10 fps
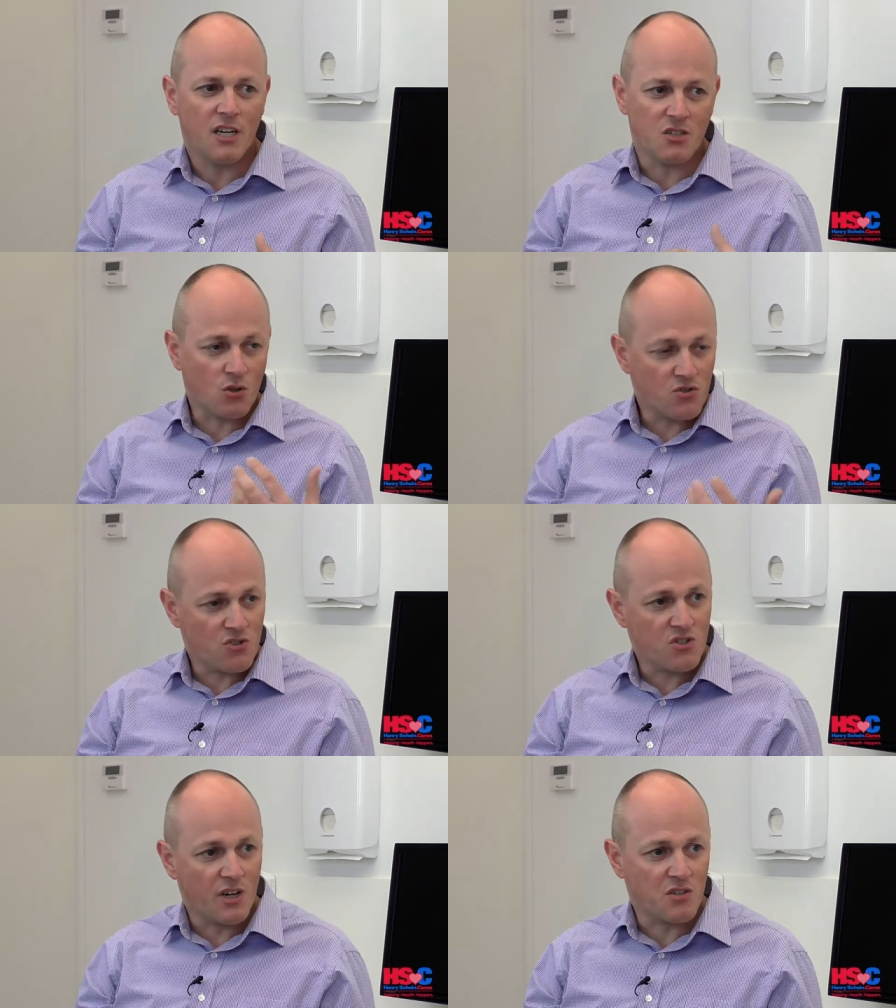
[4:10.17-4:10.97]
He's
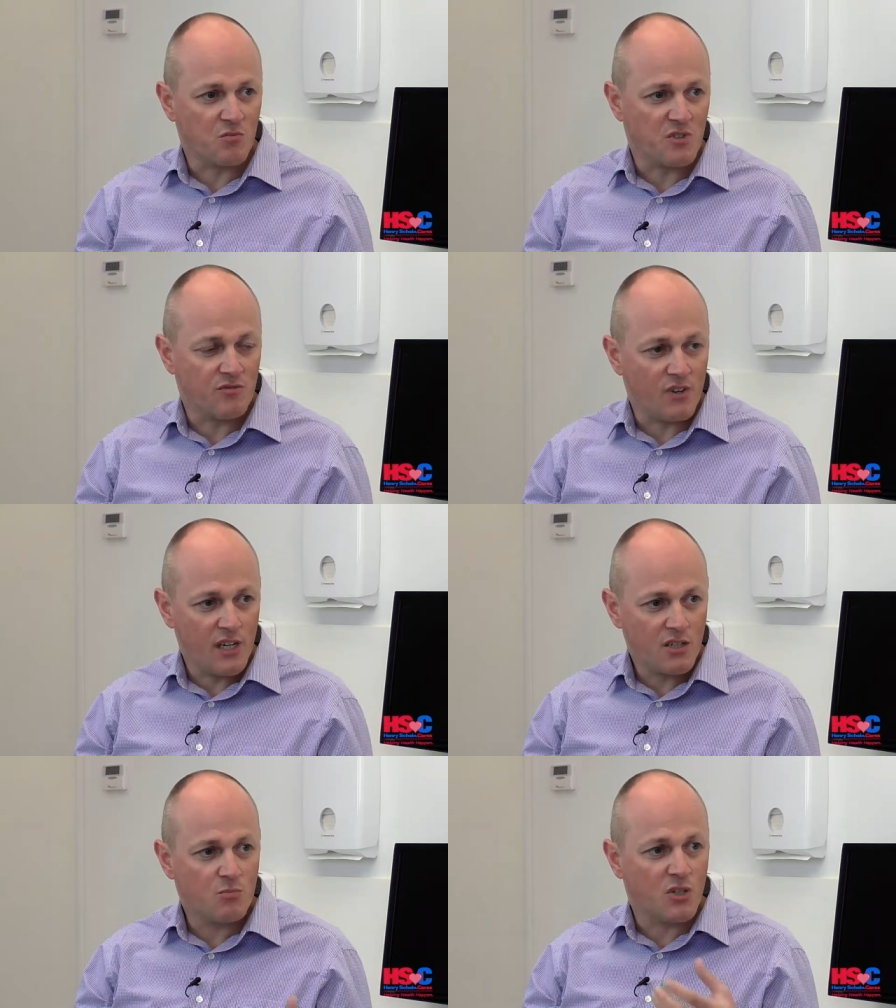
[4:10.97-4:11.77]
ostracized from his
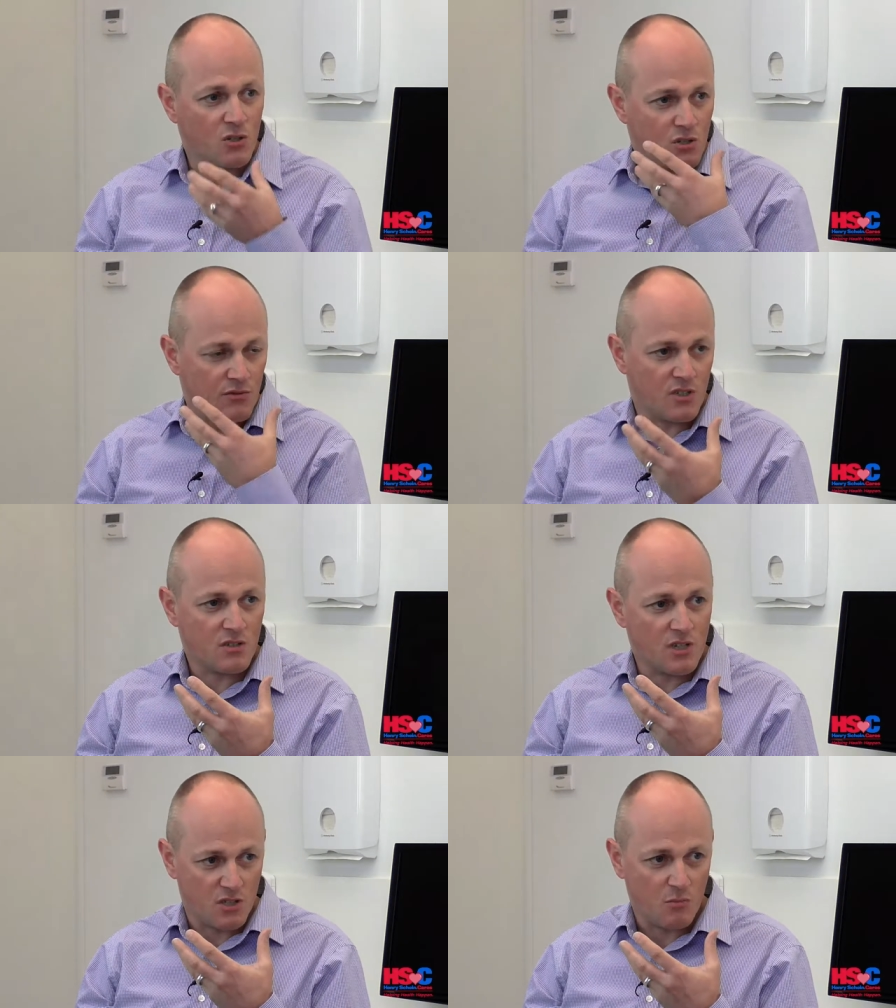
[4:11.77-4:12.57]
village because of
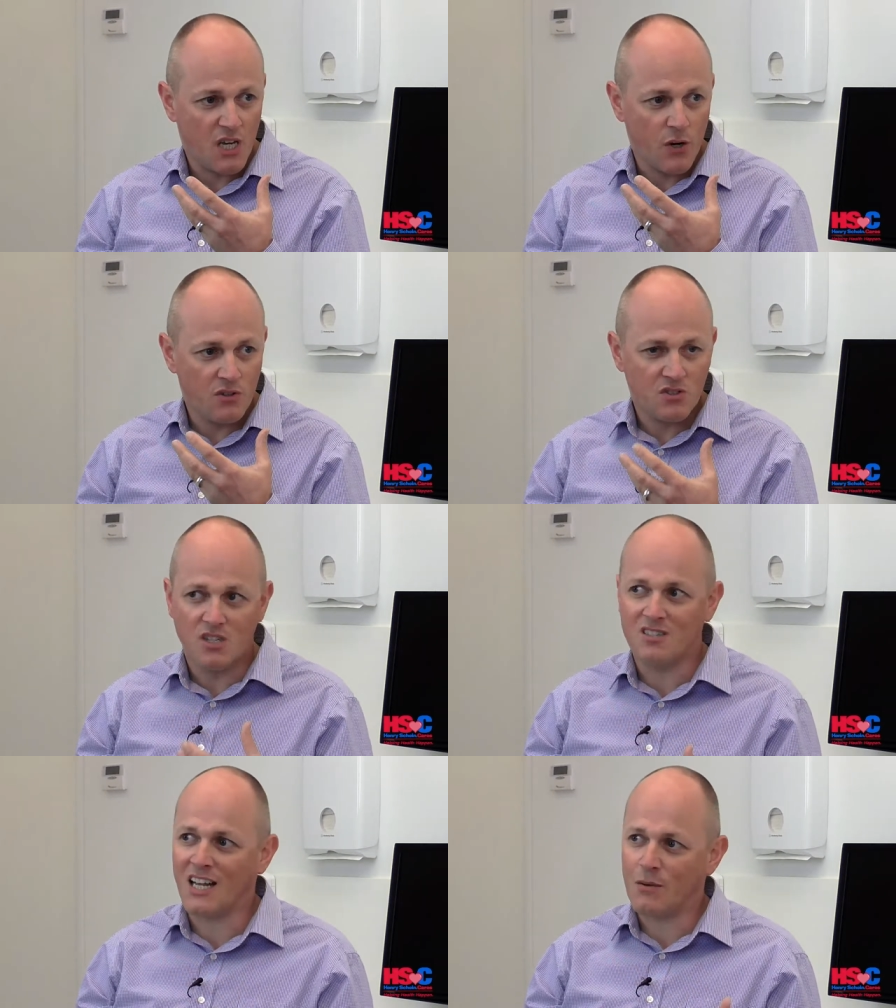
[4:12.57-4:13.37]
his, his appearance.
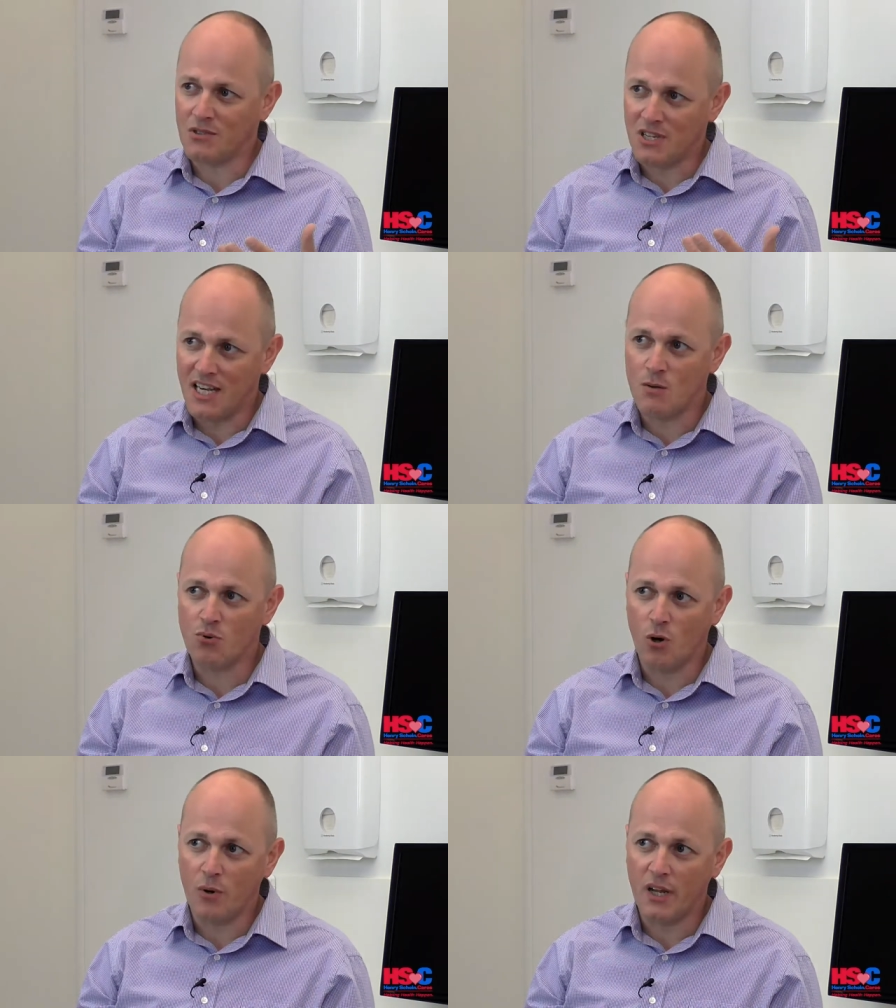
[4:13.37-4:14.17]
He's unable to
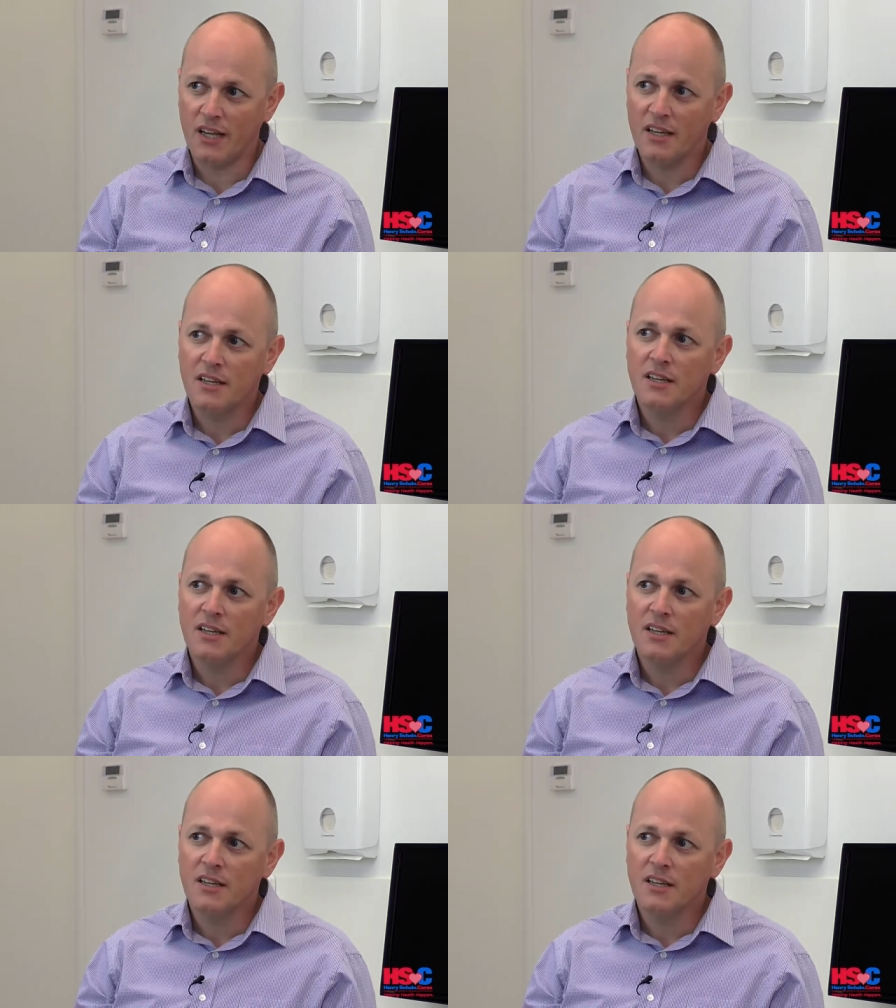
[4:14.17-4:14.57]
eat properly.